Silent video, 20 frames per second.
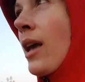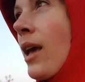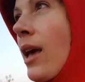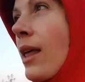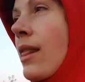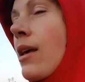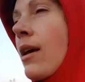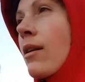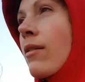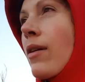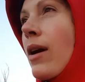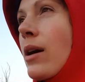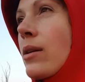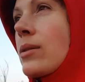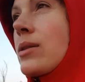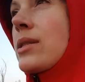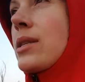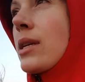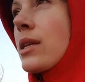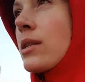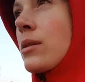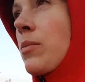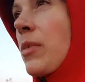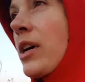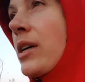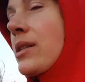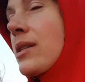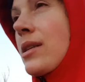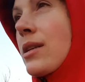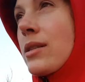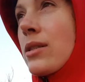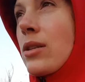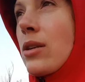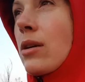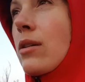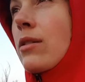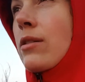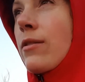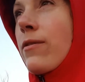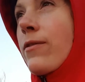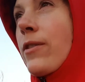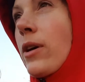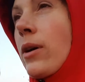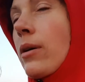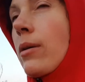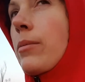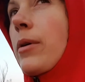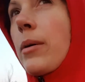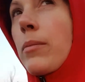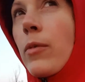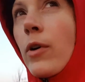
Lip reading: And then around 6 months, I started to feel a bit